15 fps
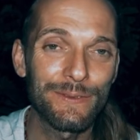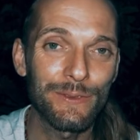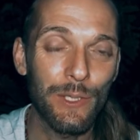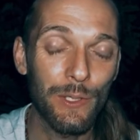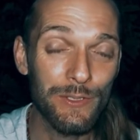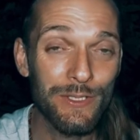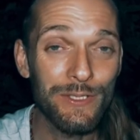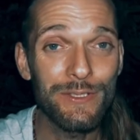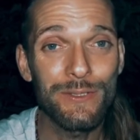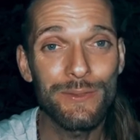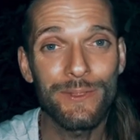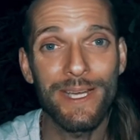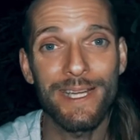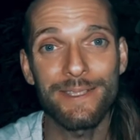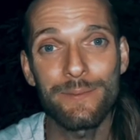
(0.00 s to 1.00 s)
God can
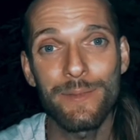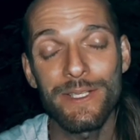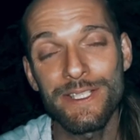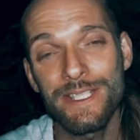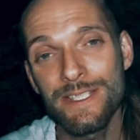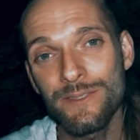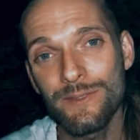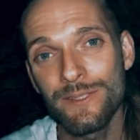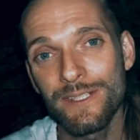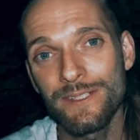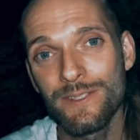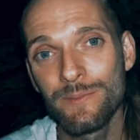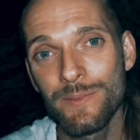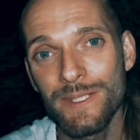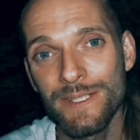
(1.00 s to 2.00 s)
do that because he's done it
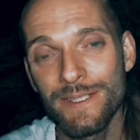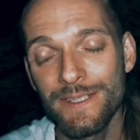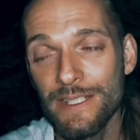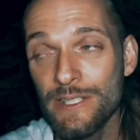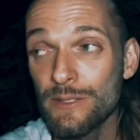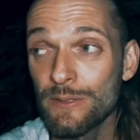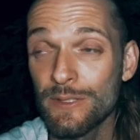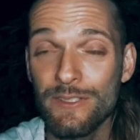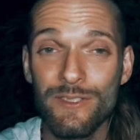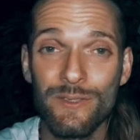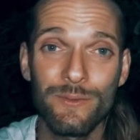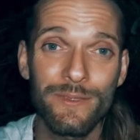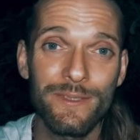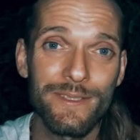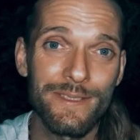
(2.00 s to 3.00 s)
to me and he's done it to
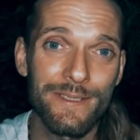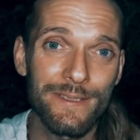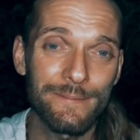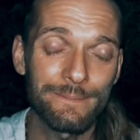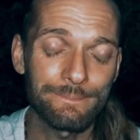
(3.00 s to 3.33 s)
others.